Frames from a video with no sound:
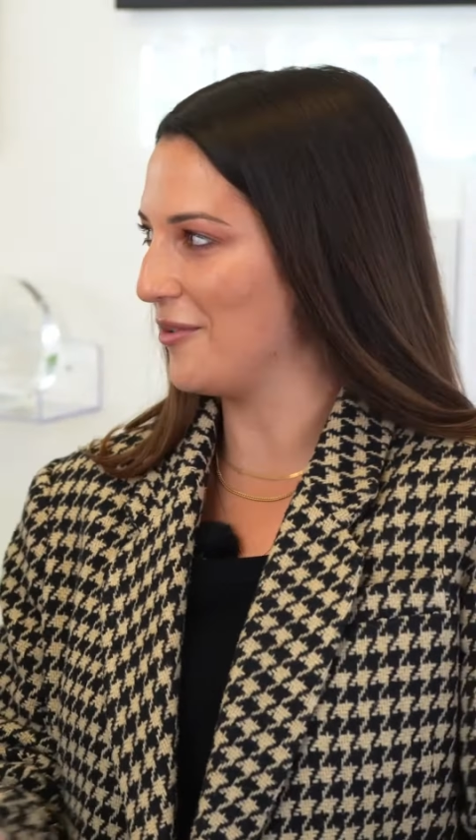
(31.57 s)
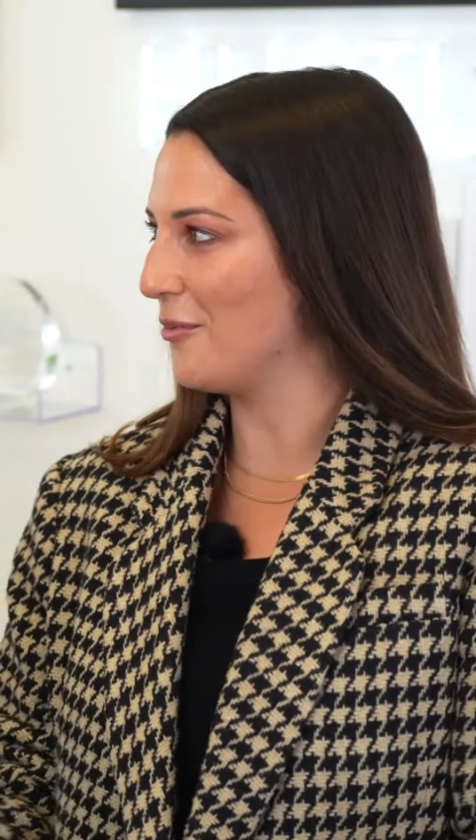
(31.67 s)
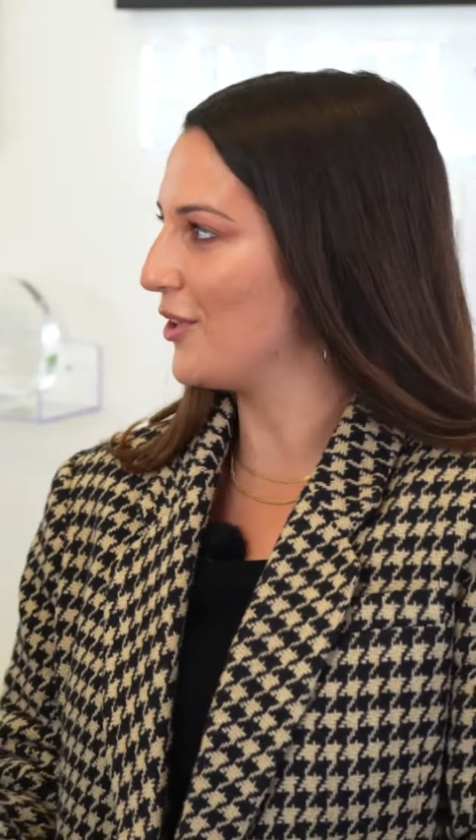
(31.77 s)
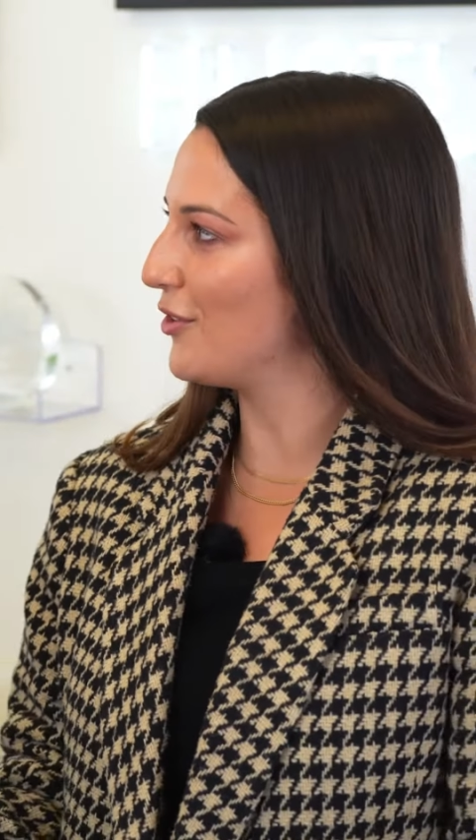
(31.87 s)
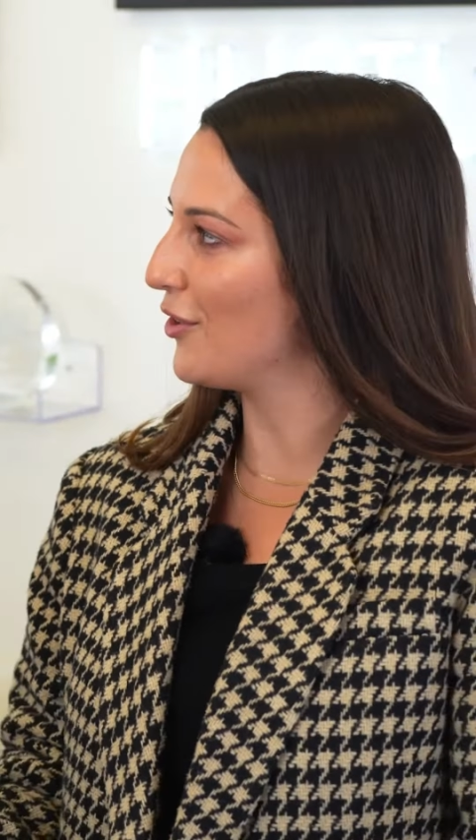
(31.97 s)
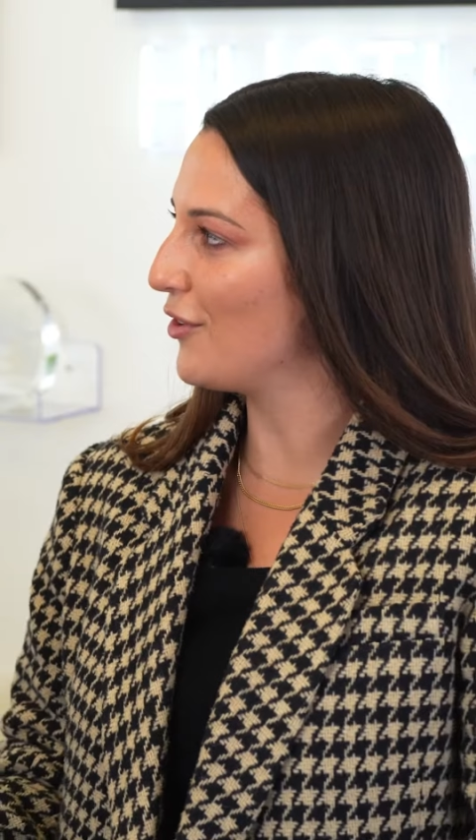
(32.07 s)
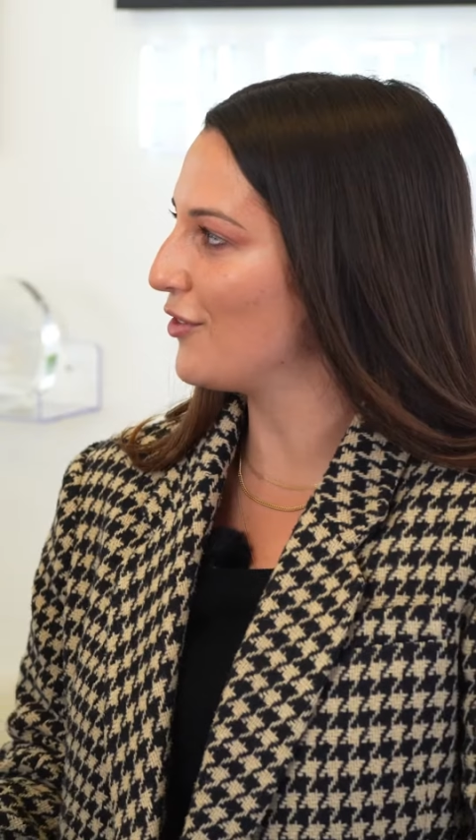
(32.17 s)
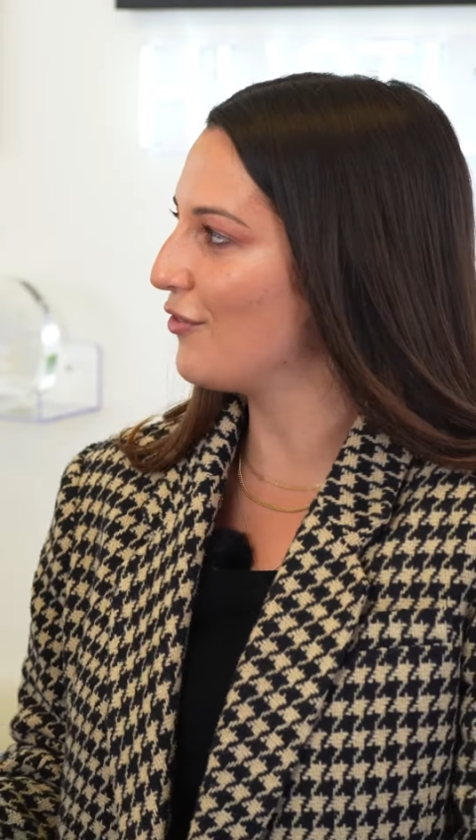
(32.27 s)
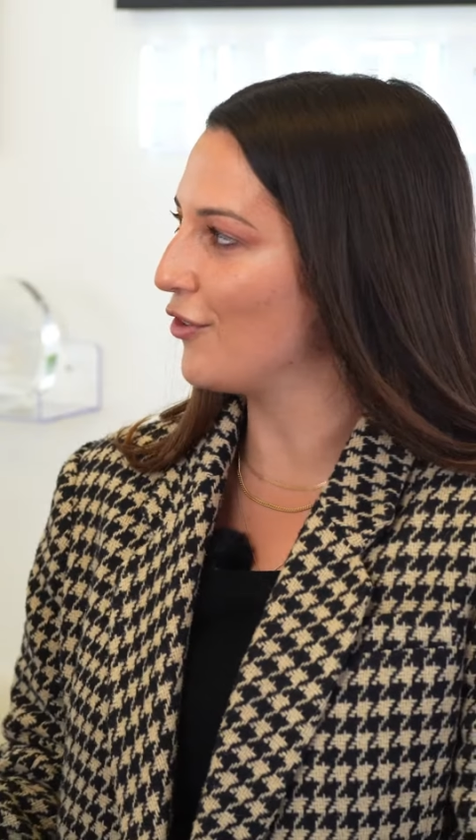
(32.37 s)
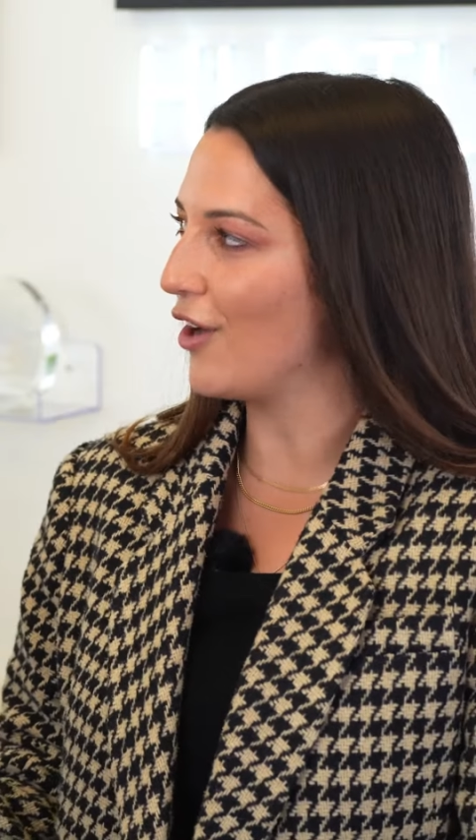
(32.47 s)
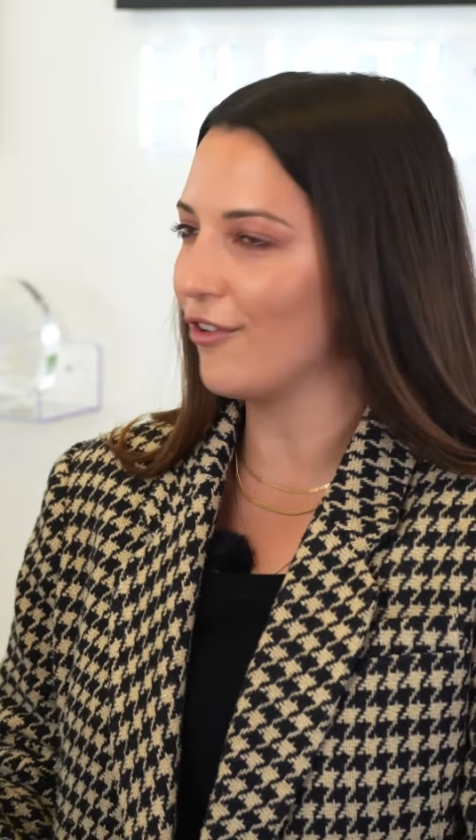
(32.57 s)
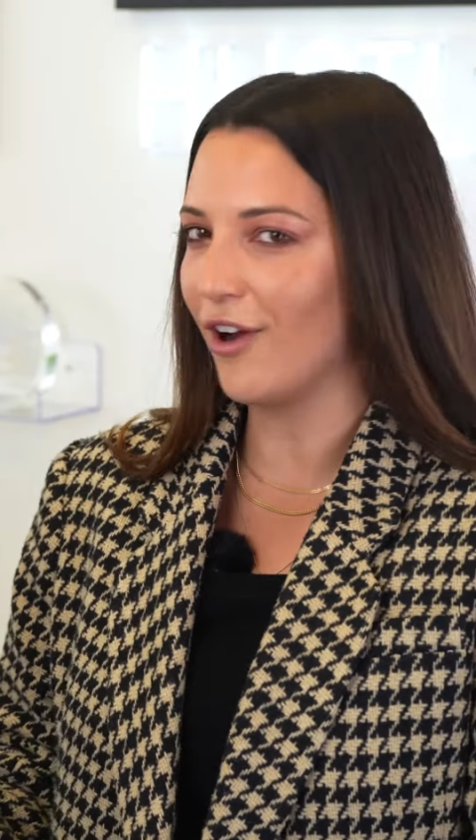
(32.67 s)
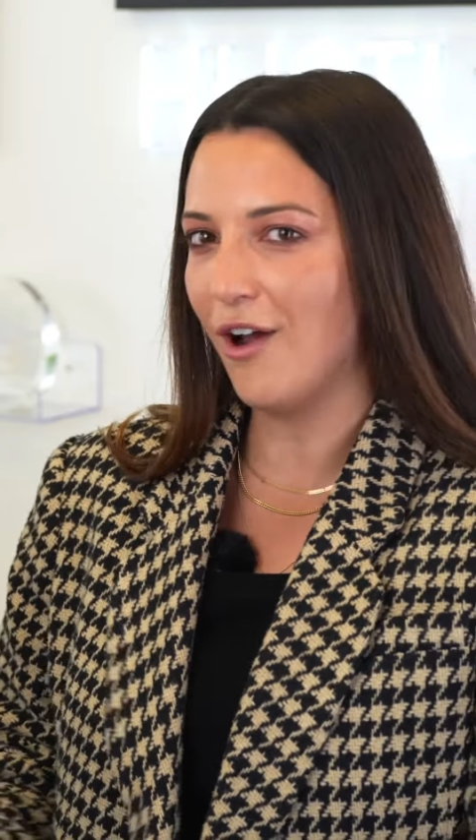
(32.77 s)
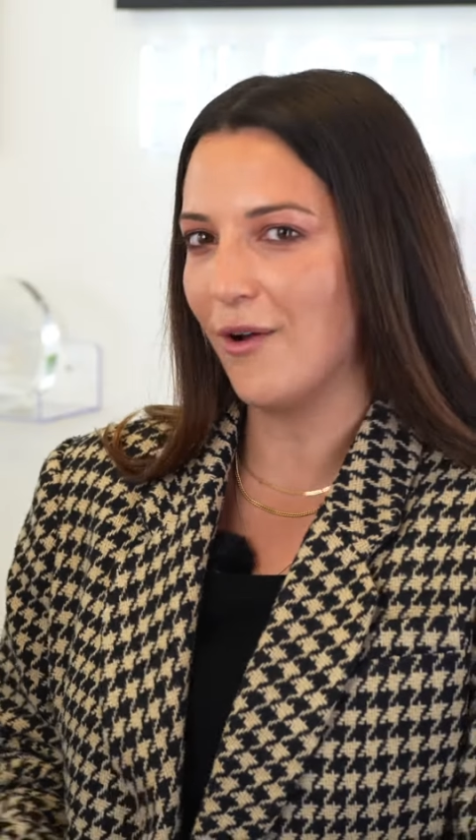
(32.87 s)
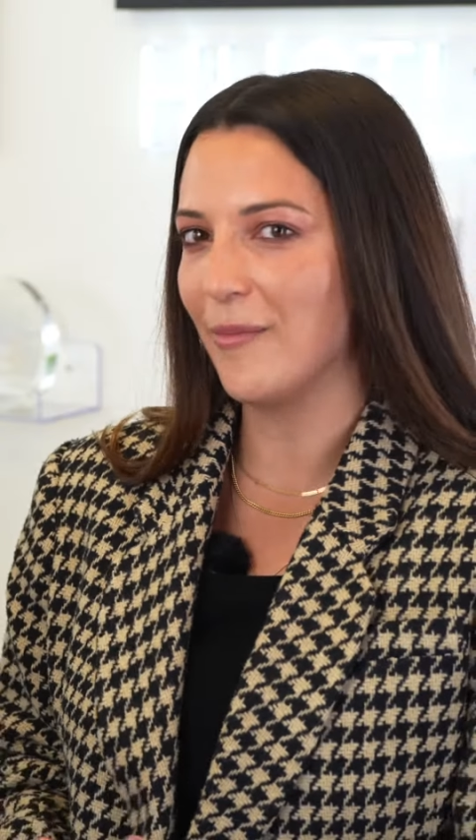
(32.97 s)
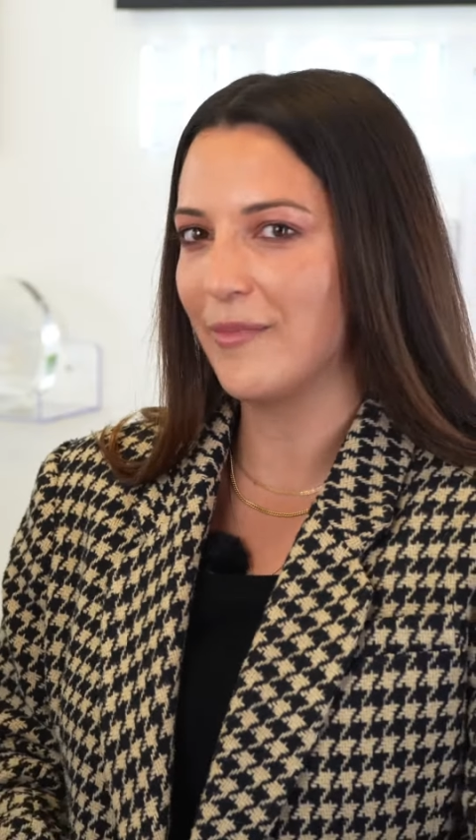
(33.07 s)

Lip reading: with their forever home.